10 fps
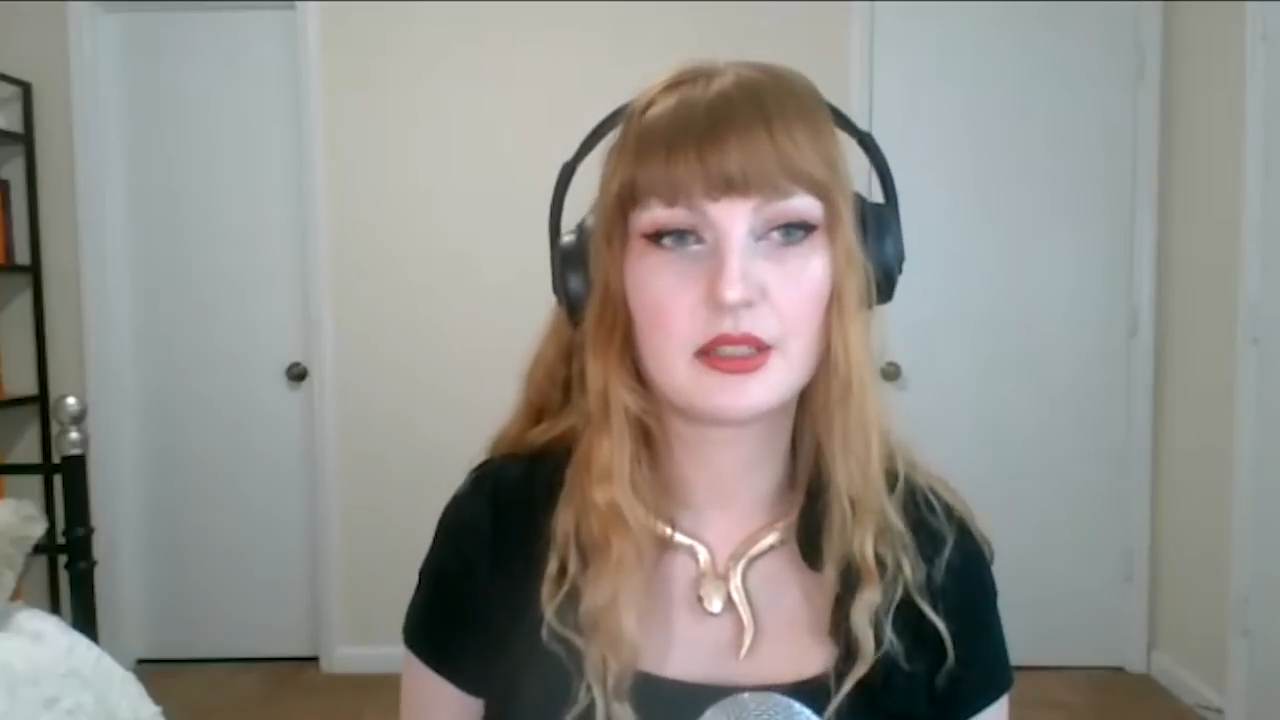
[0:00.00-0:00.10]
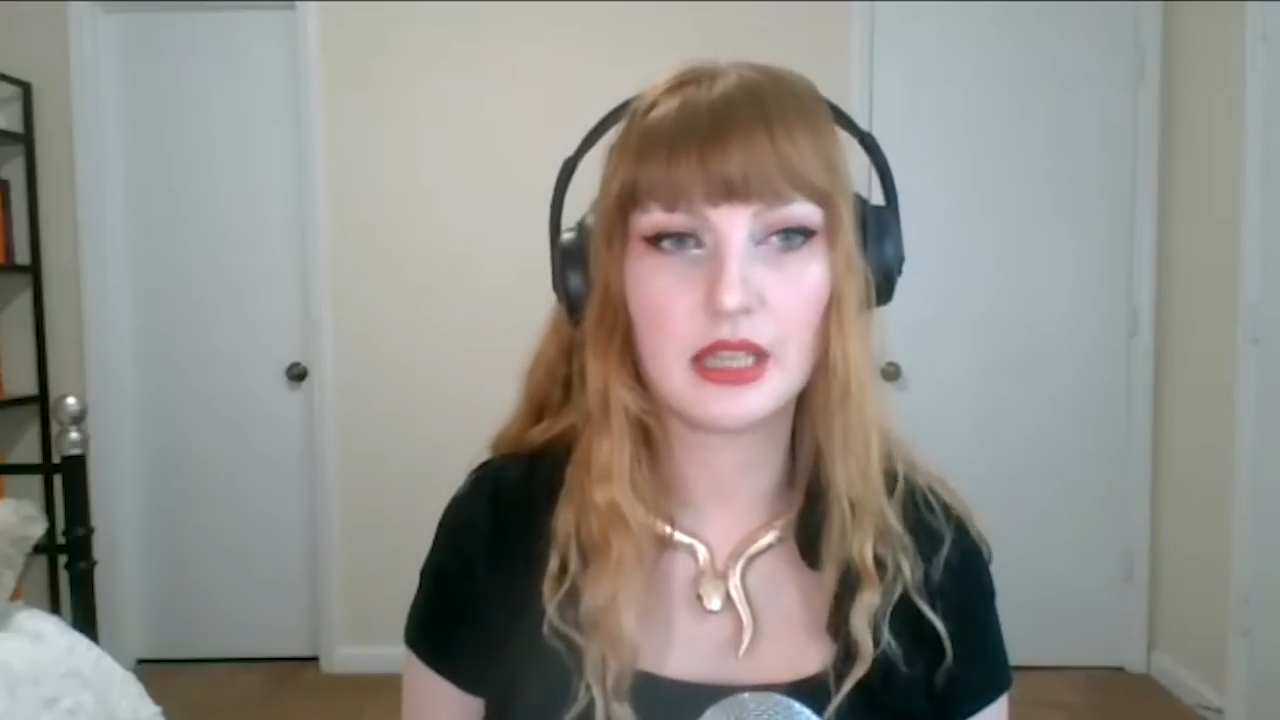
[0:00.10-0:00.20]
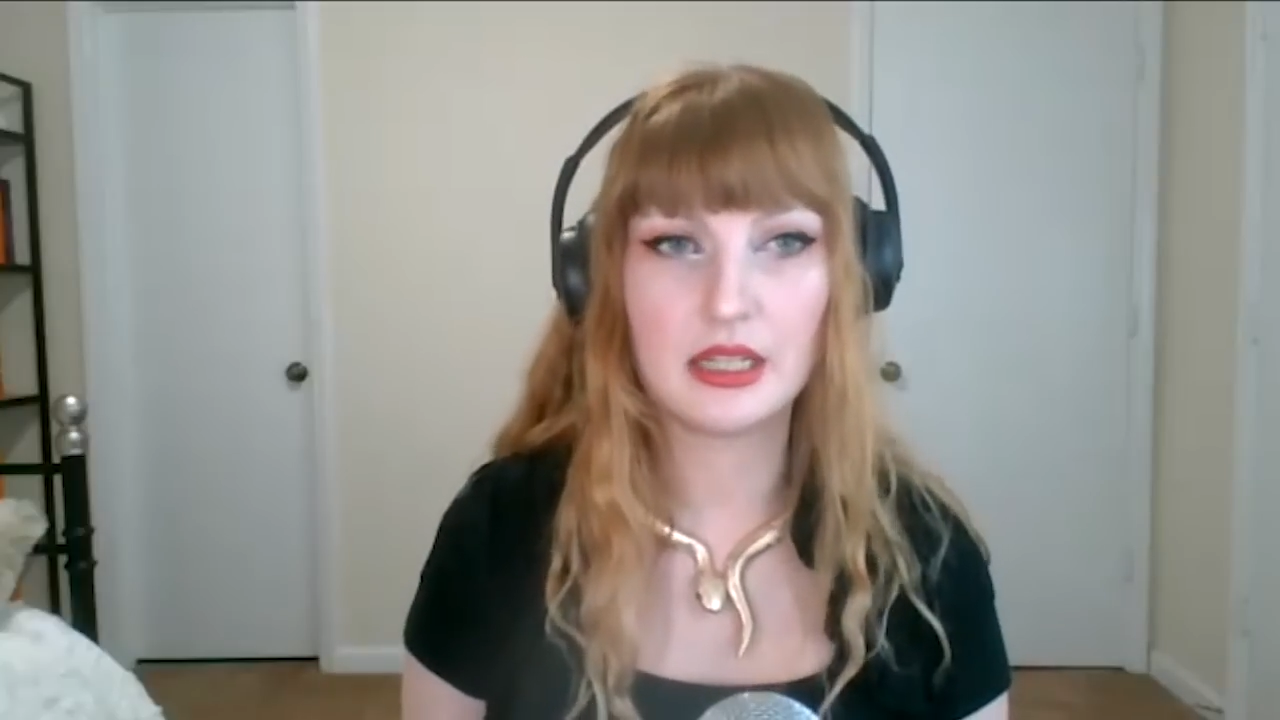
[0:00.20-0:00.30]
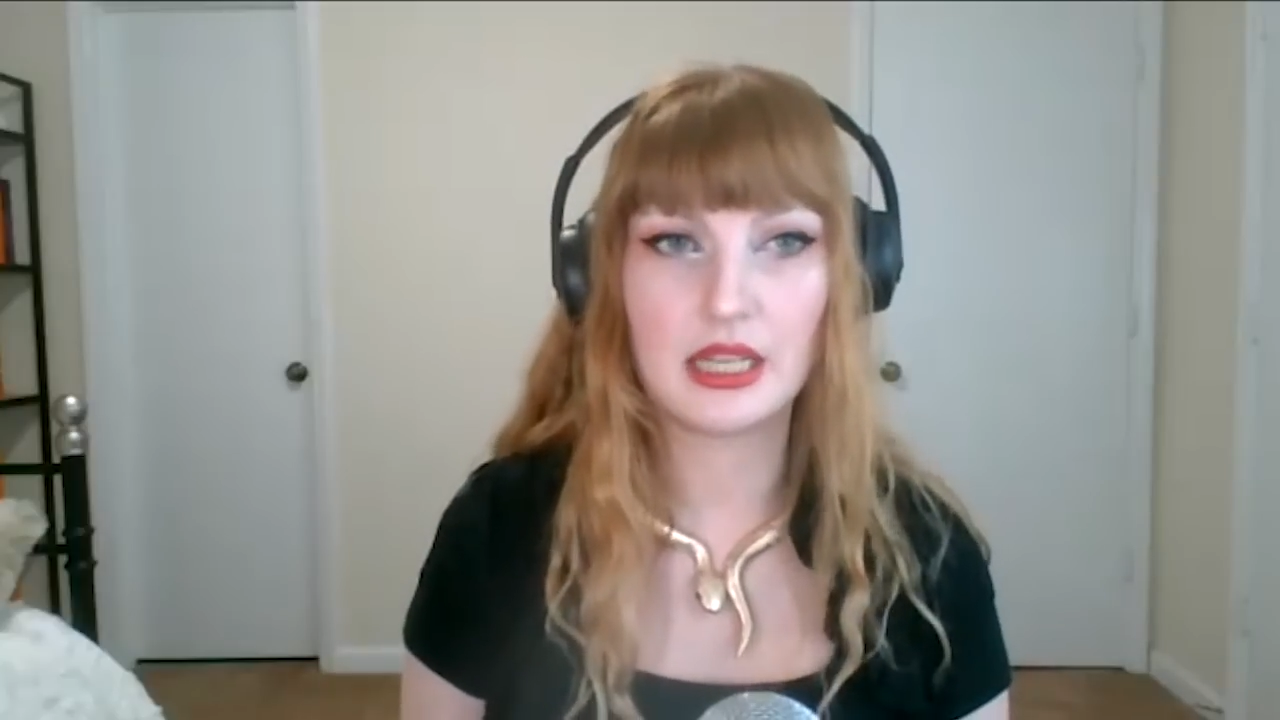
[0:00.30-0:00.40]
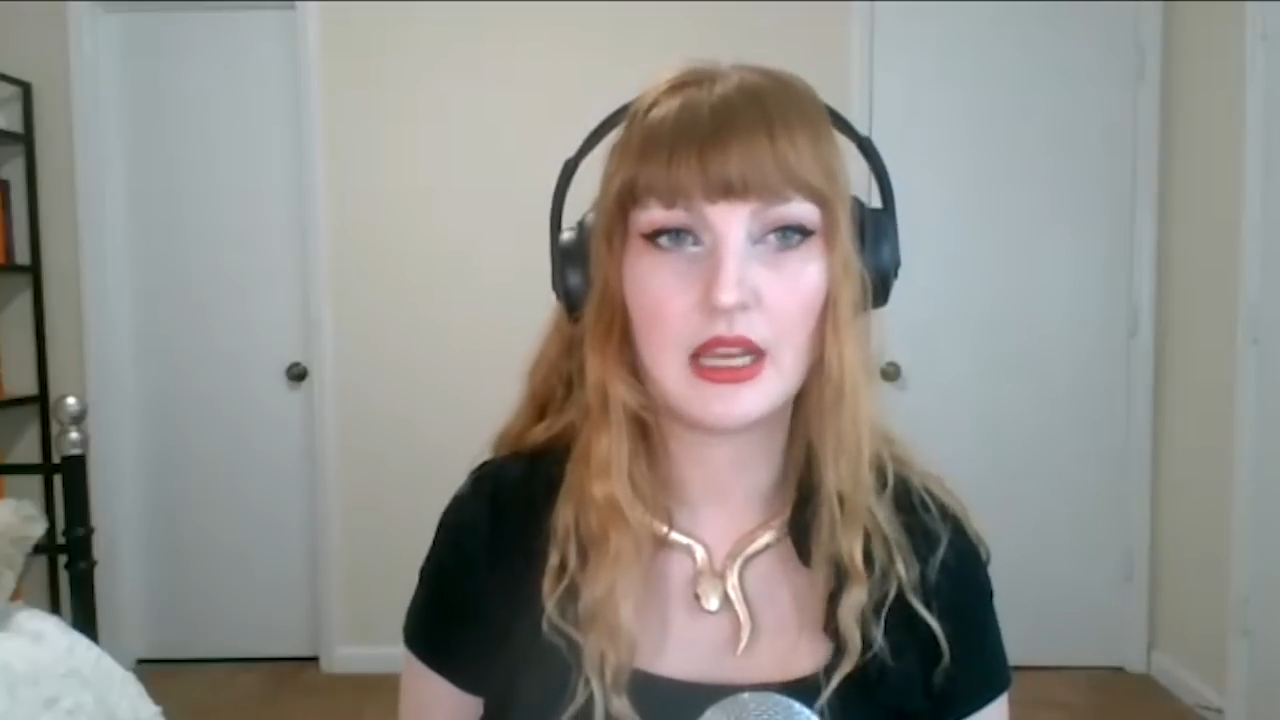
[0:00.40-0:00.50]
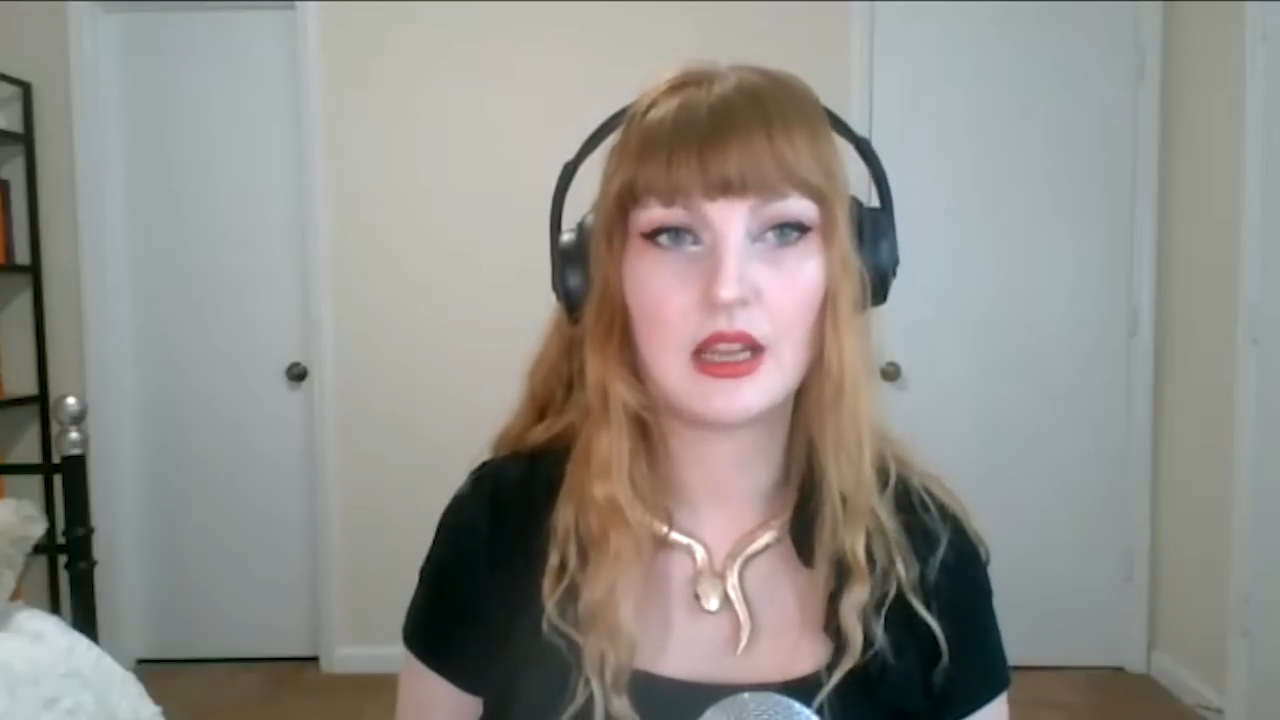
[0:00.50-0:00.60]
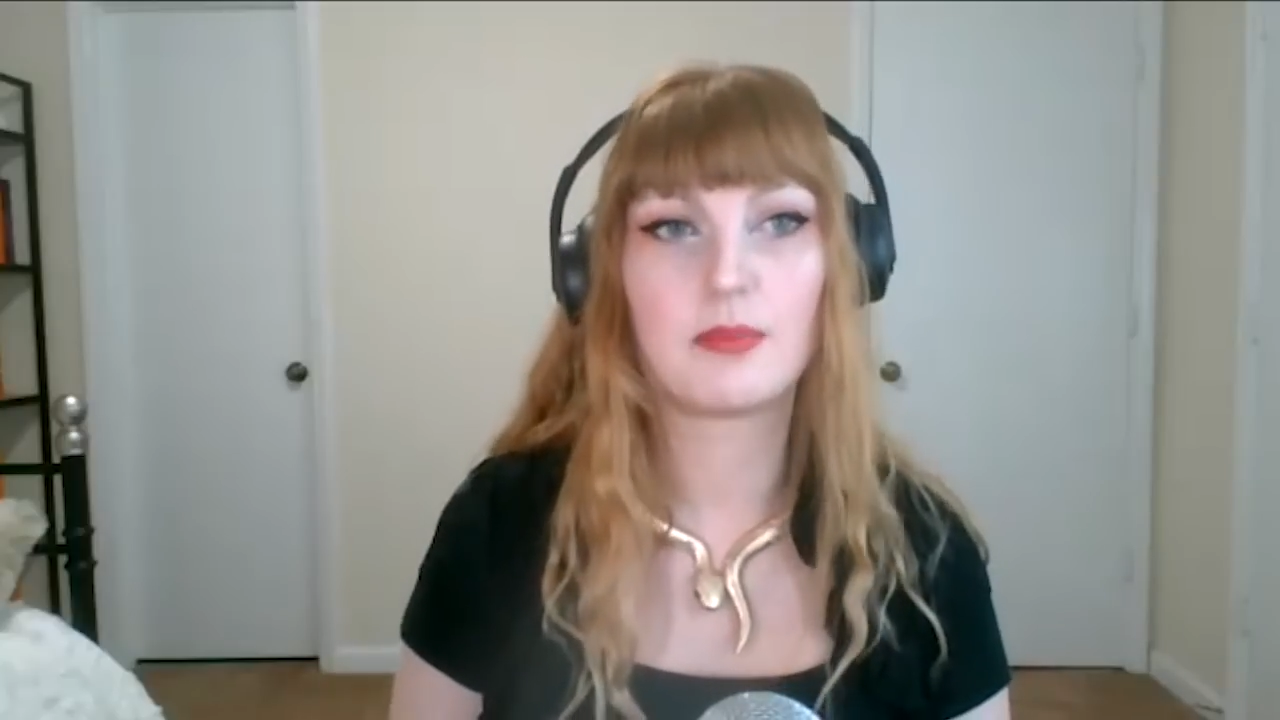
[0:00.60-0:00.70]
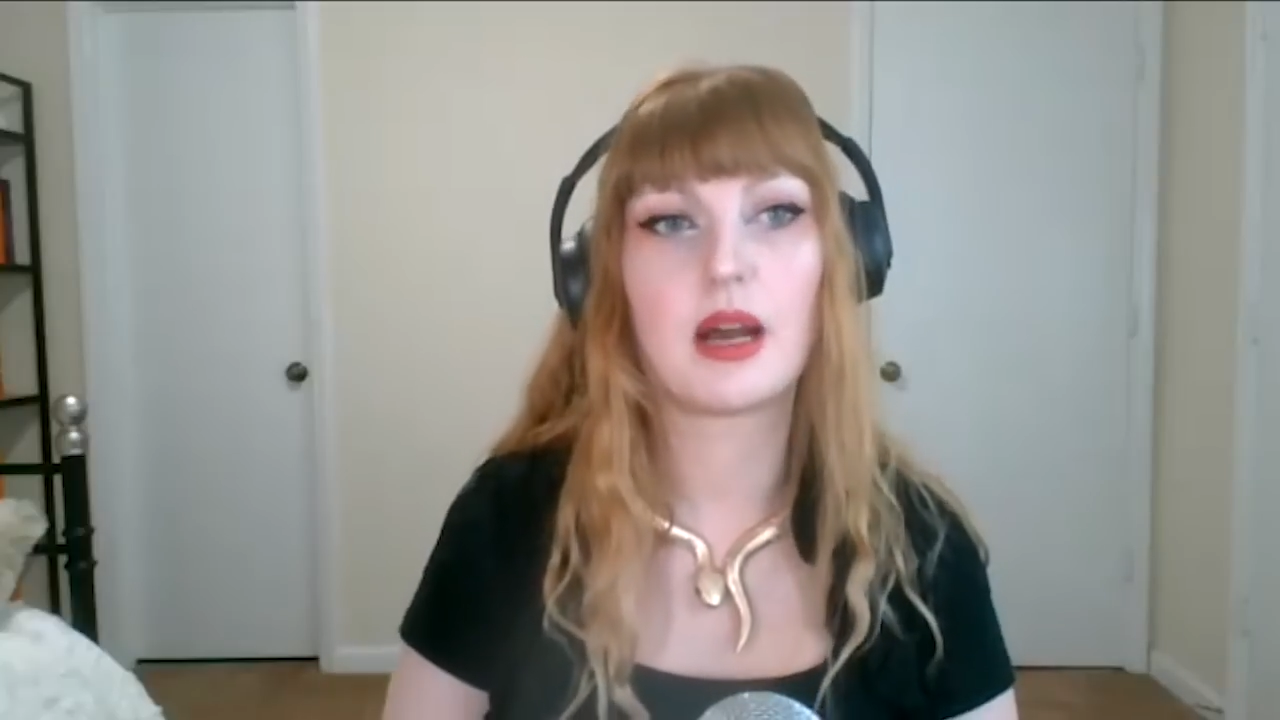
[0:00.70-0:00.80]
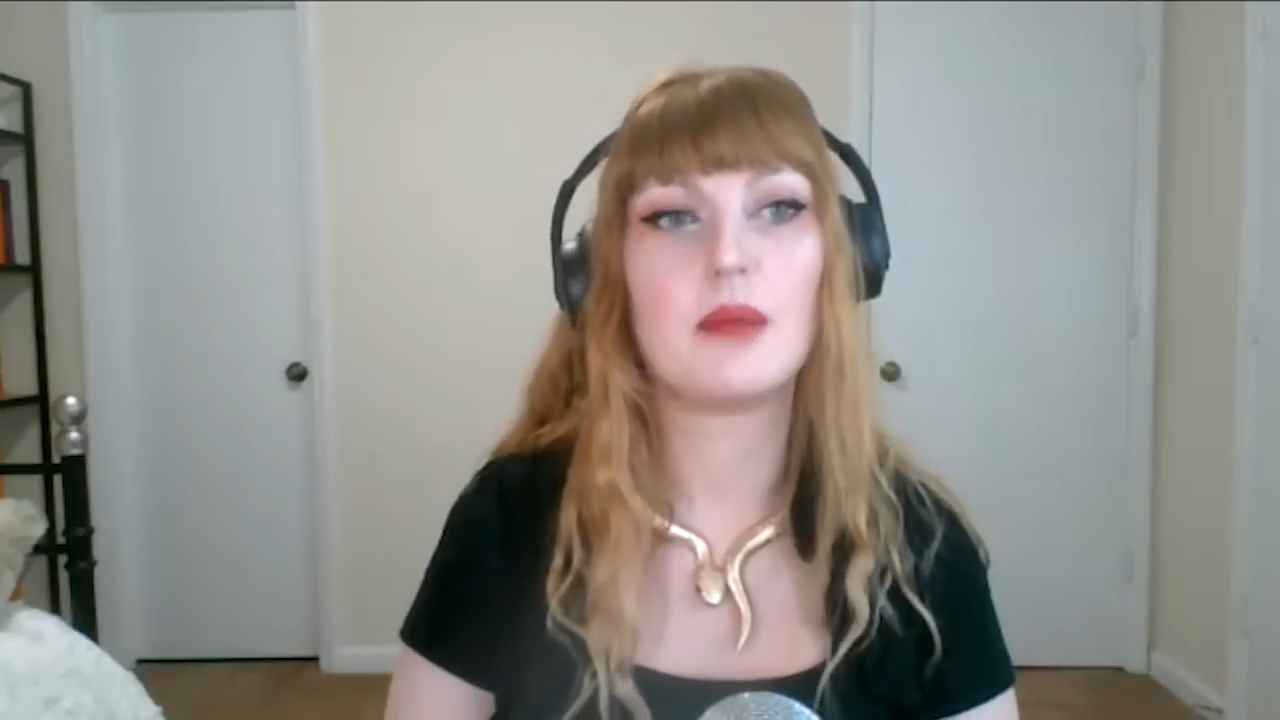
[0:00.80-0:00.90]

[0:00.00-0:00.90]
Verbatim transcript: the Satanic